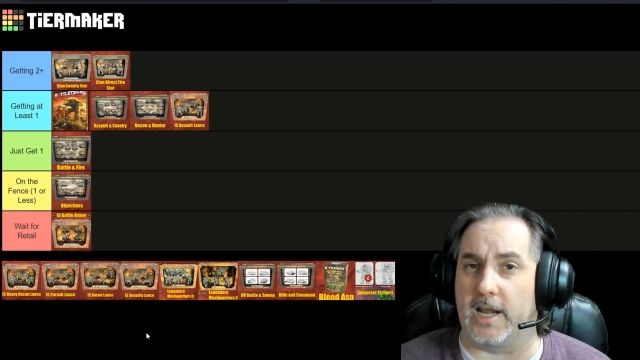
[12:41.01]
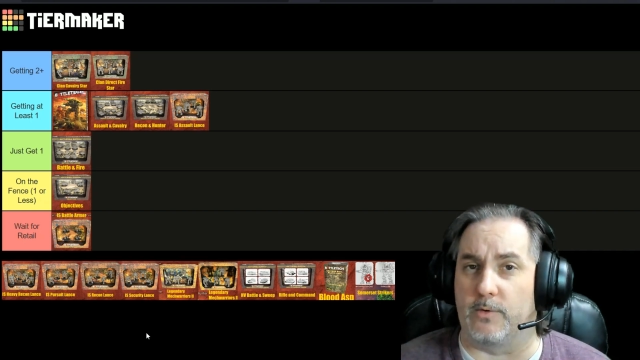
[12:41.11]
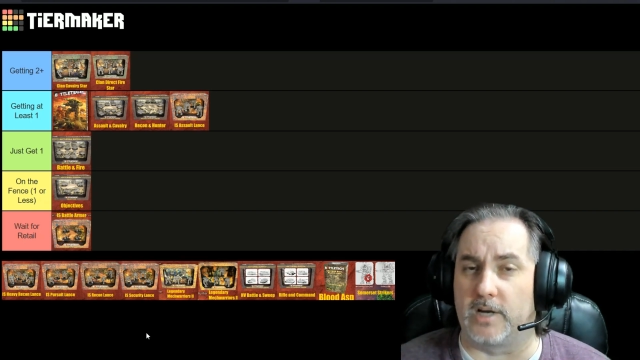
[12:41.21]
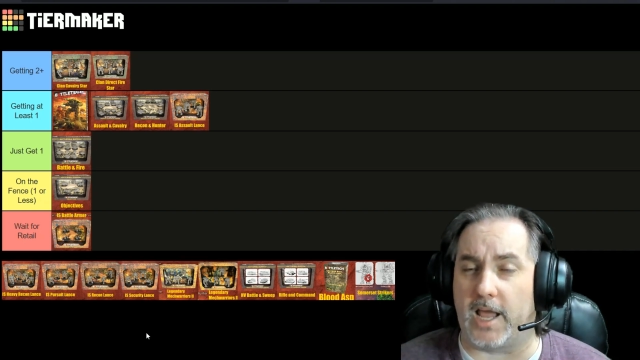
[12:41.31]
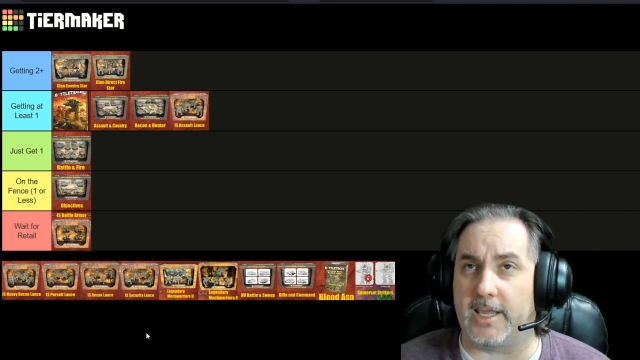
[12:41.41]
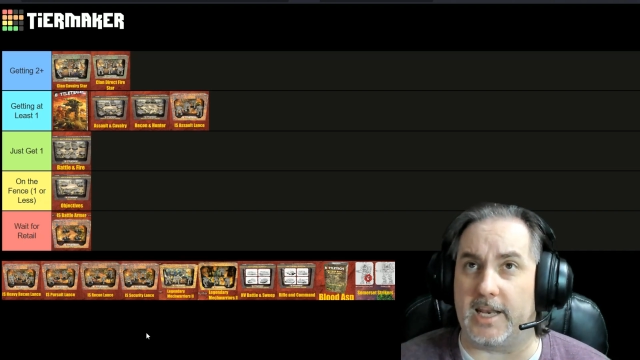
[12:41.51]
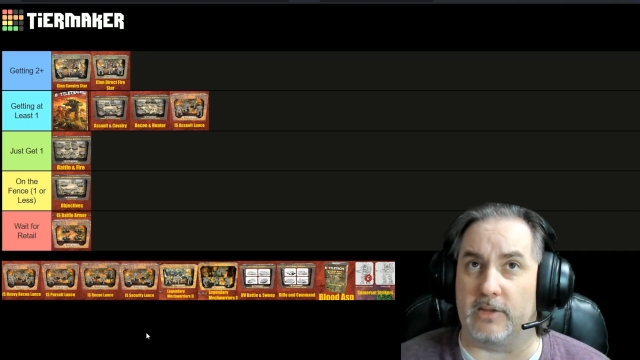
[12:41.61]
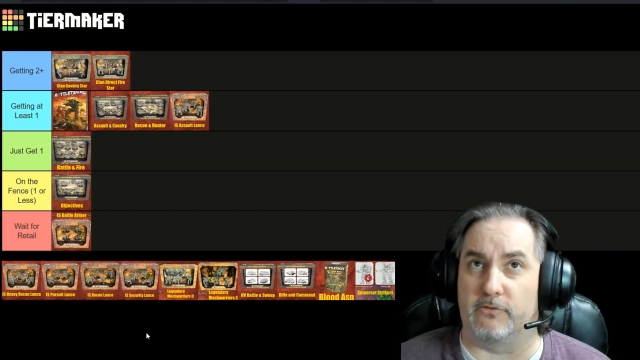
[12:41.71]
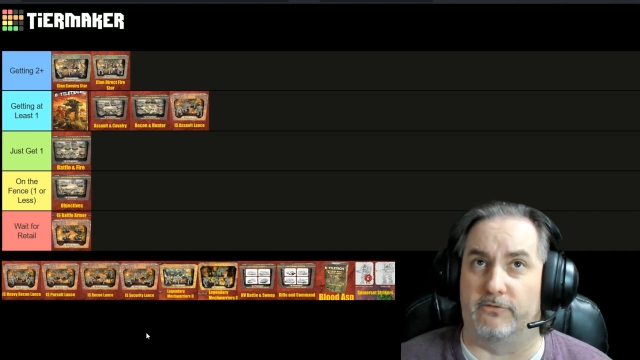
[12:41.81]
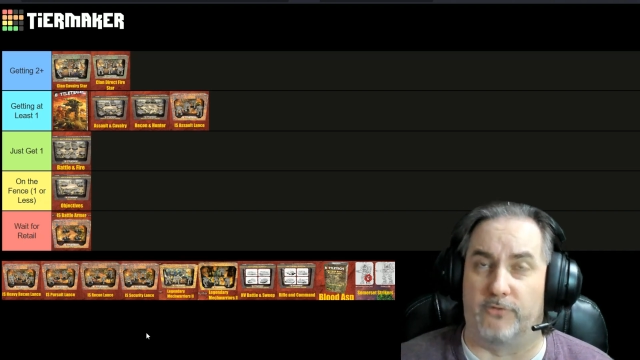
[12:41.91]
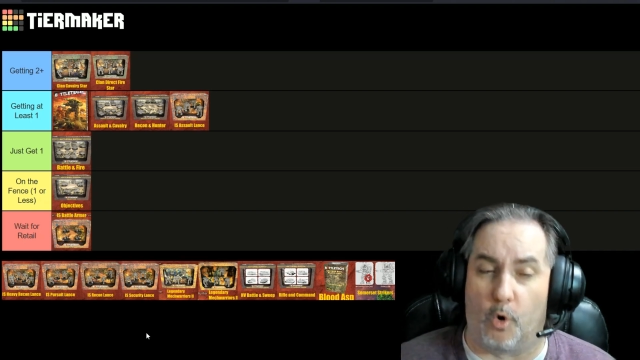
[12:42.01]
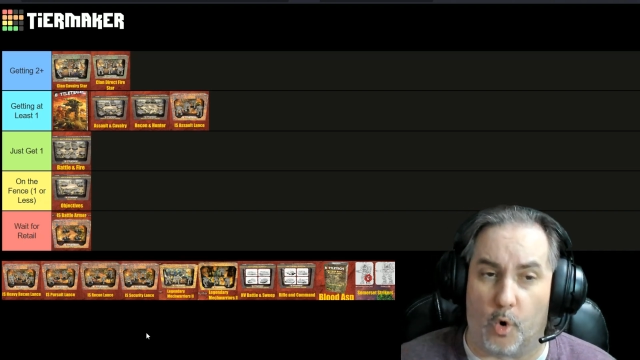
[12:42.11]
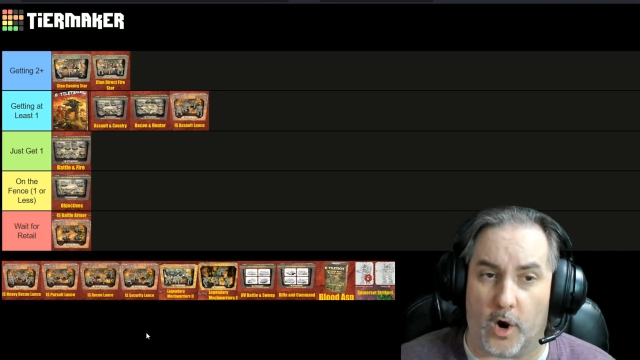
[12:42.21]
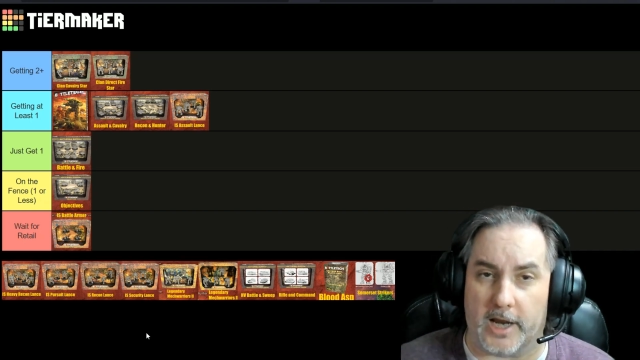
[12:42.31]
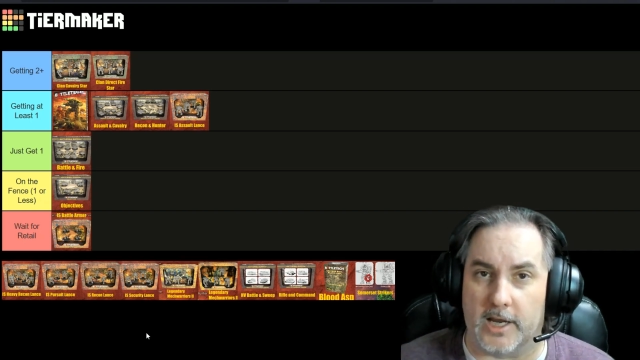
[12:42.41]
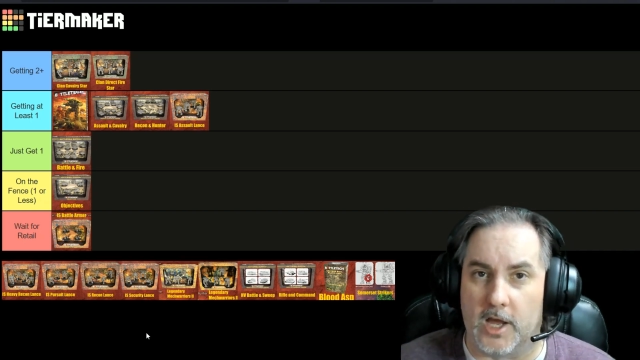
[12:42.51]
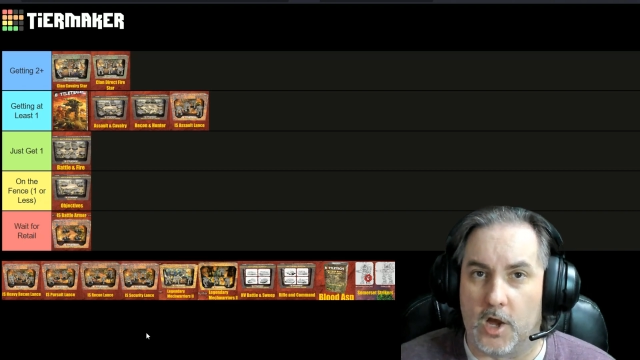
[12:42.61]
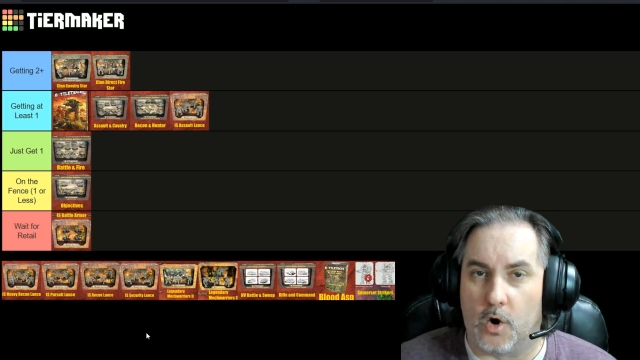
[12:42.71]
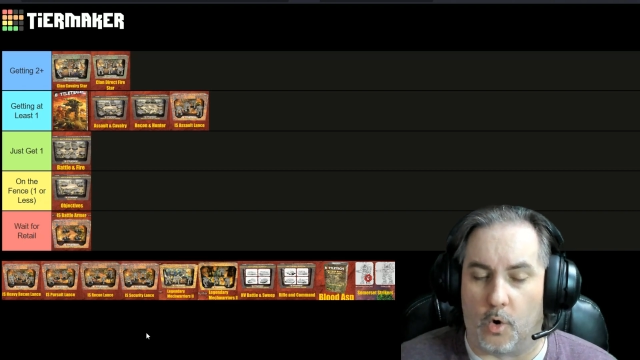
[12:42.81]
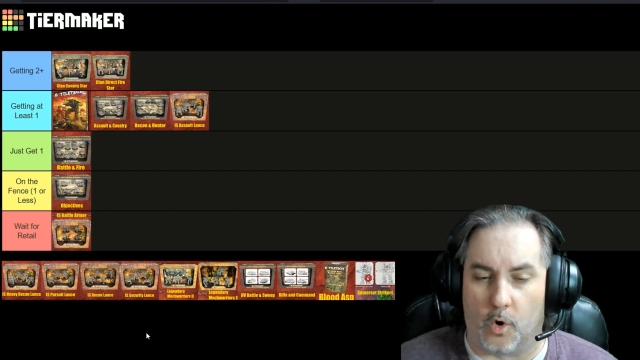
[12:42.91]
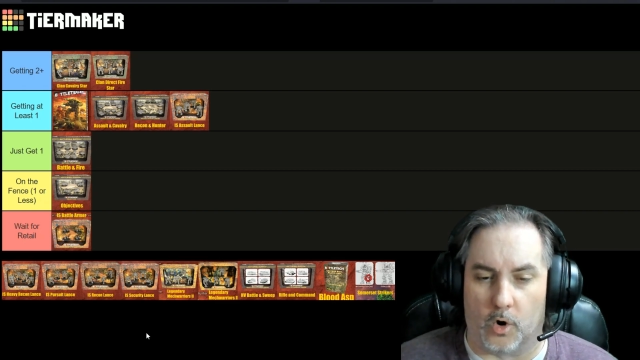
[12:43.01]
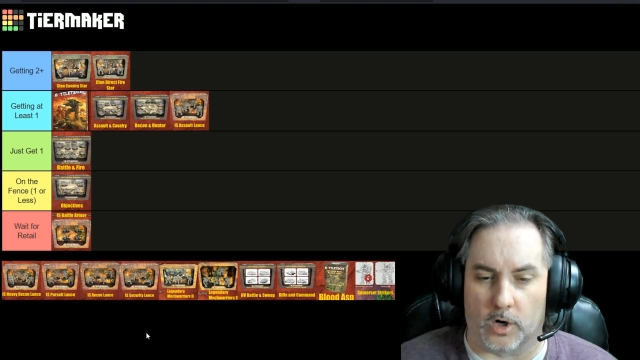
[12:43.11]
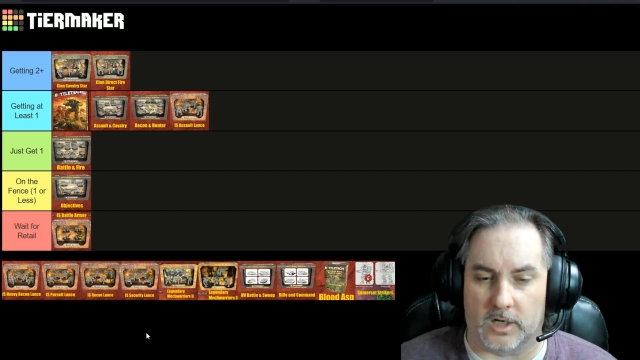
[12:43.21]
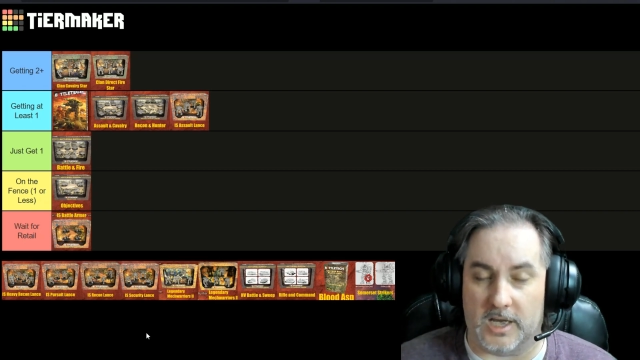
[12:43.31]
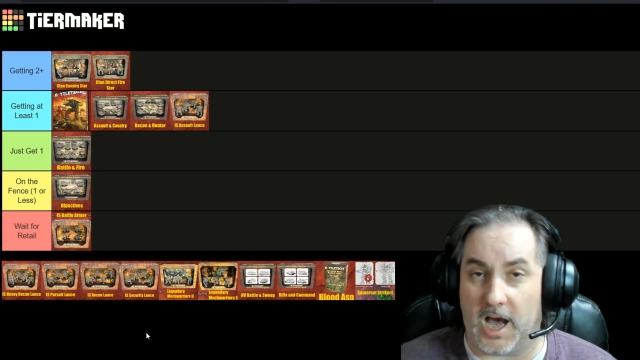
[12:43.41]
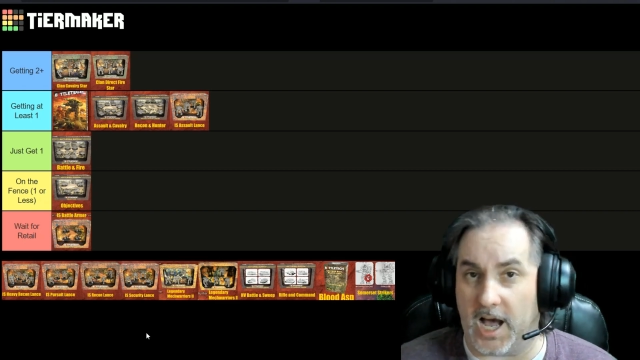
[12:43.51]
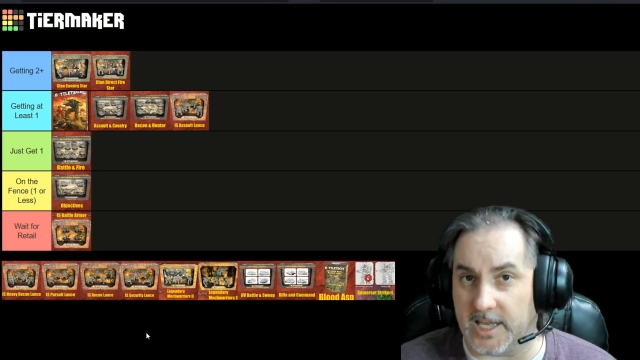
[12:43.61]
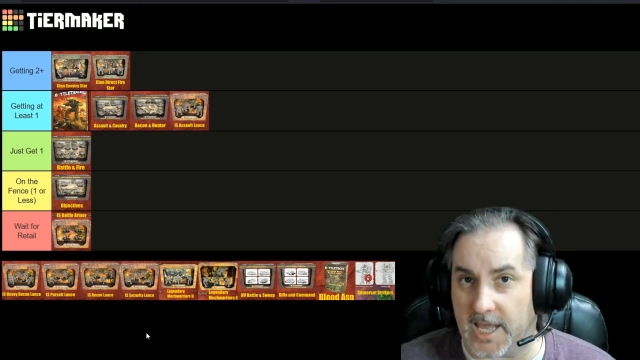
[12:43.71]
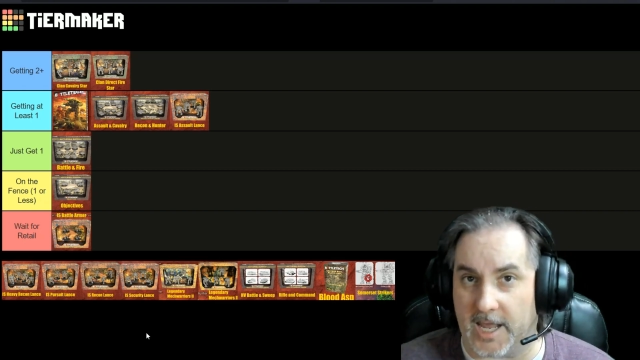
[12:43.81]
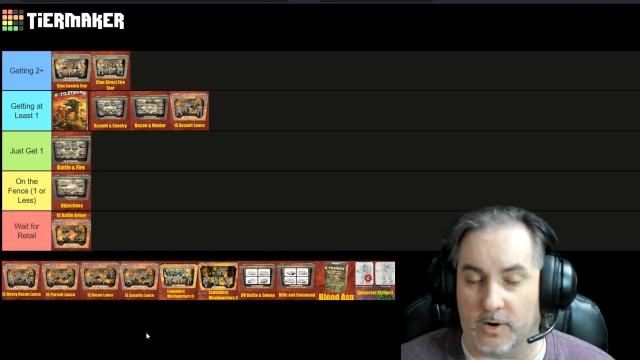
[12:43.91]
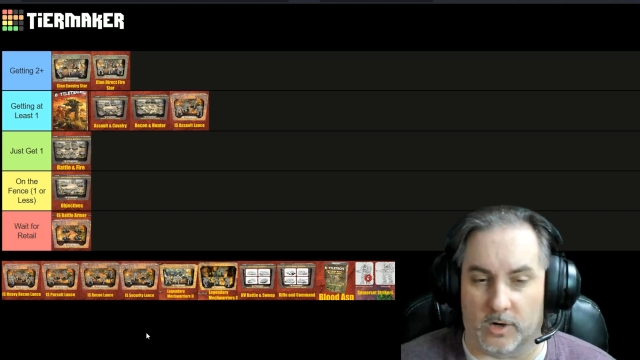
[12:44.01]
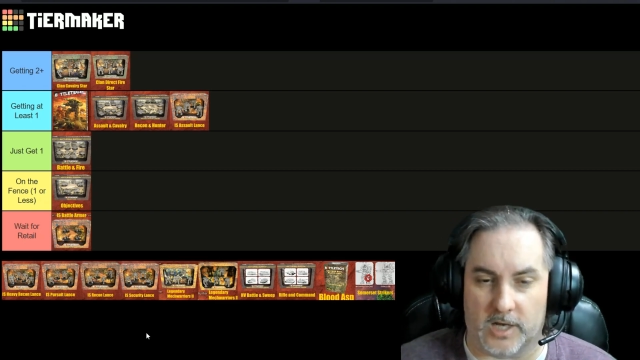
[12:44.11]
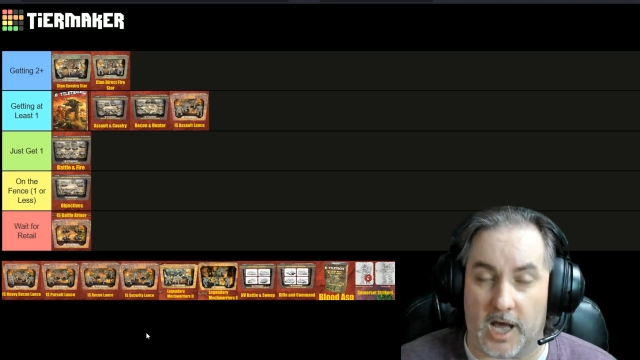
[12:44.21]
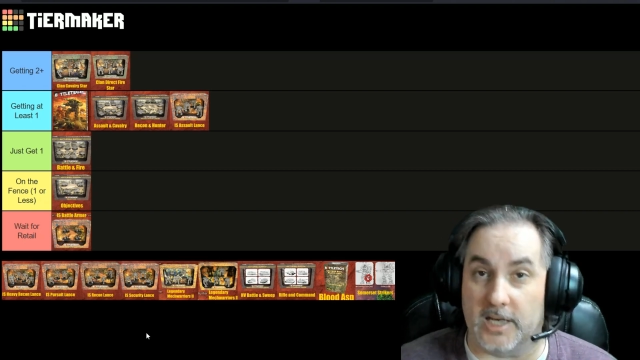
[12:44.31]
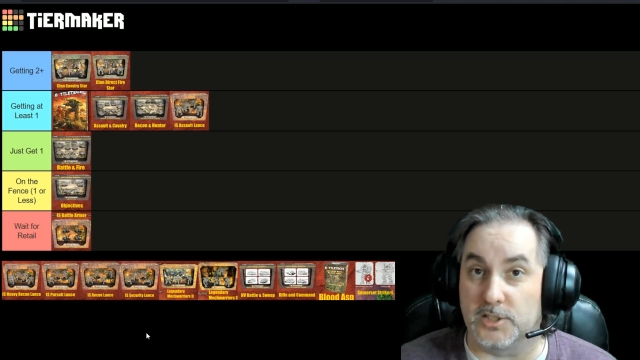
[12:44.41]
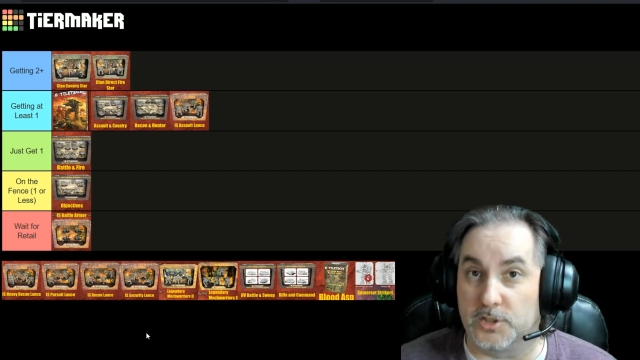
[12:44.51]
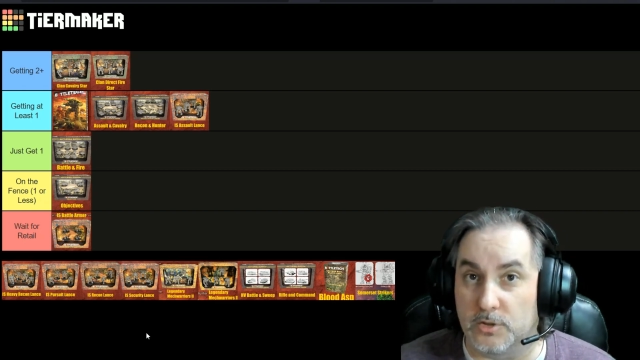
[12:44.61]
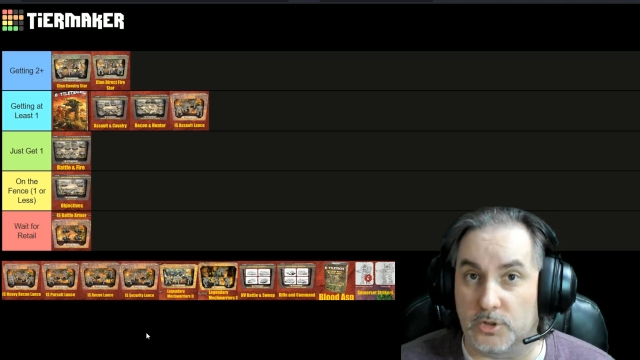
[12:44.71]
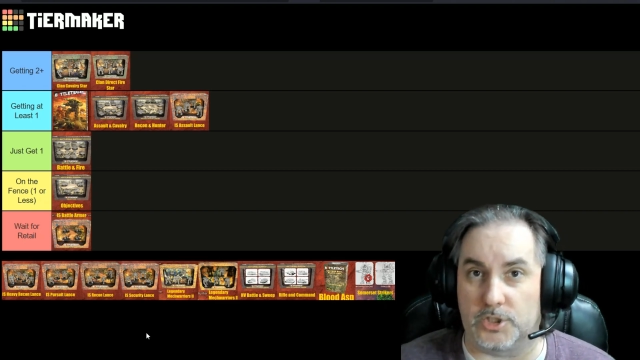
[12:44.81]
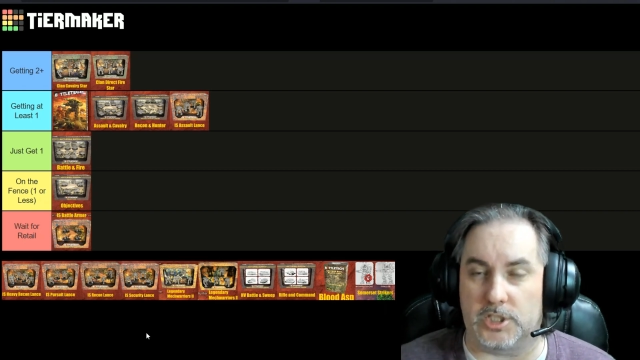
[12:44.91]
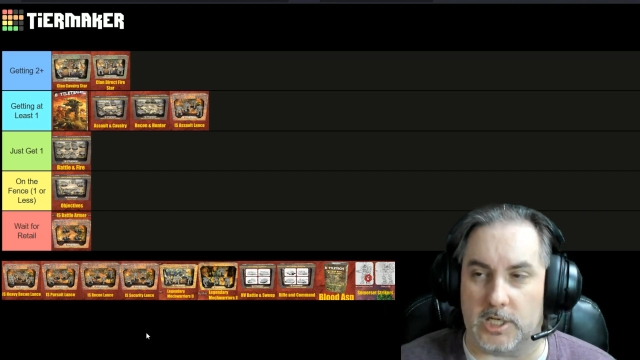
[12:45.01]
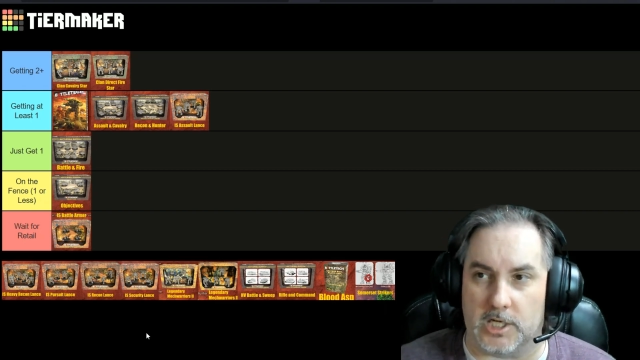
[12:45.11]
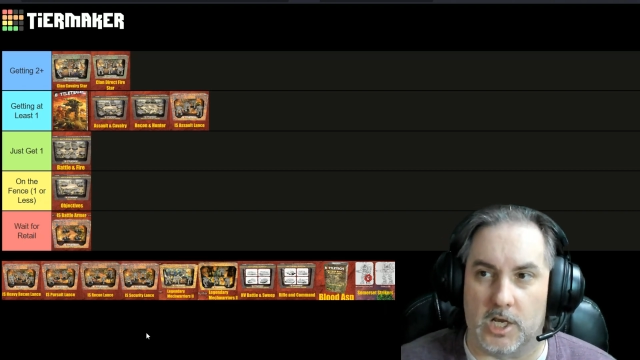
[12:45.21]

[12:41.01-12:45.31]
We're not getting Void, or Kage, or Kanazuchi,